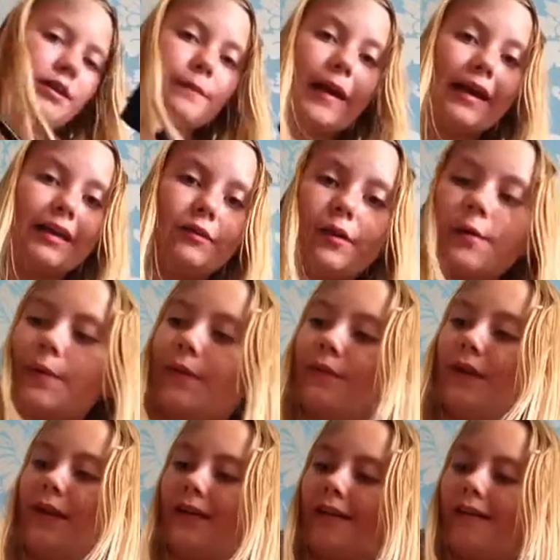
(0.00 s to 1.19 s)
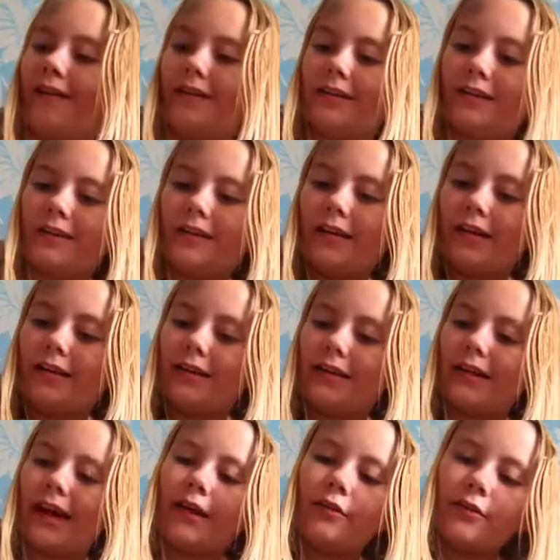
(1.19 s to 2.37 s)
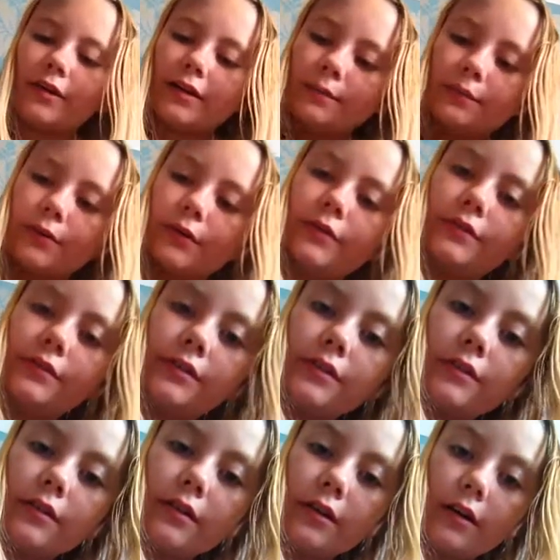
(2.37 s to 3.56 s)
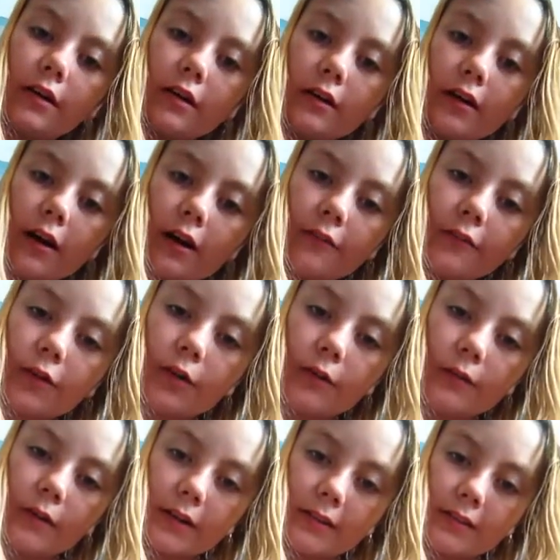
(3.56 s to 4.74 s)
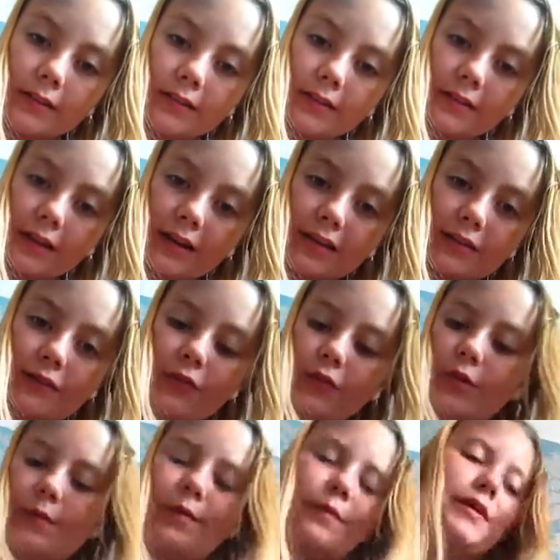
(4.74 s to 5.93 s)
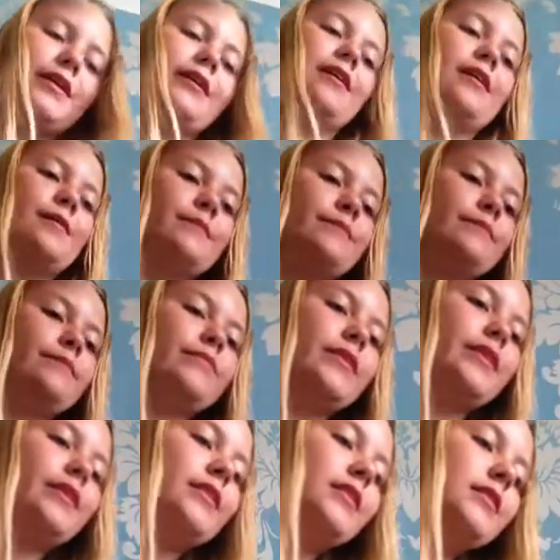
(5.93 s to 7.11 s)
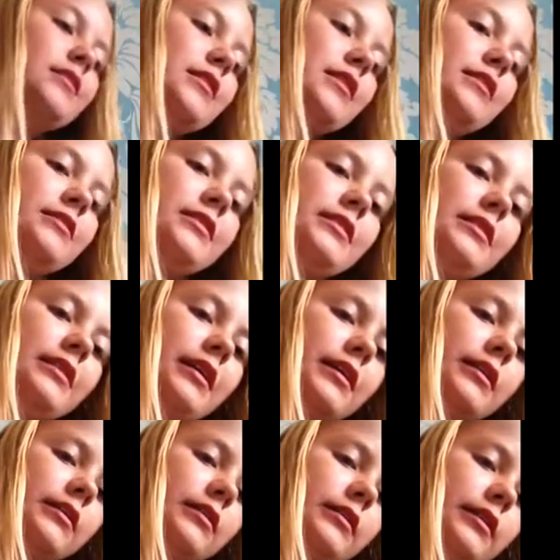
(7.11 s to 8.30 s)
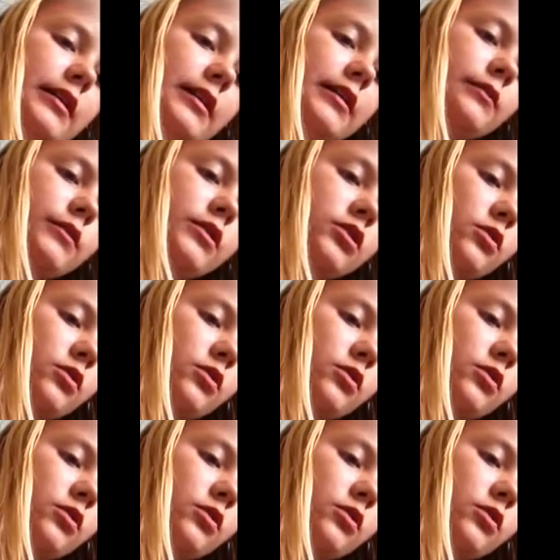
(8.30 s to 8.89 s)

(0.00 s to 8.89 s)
you bang your elbow really hard and like you get a green bruise? I've got one starting to form on my arm because I only did that the other day, which is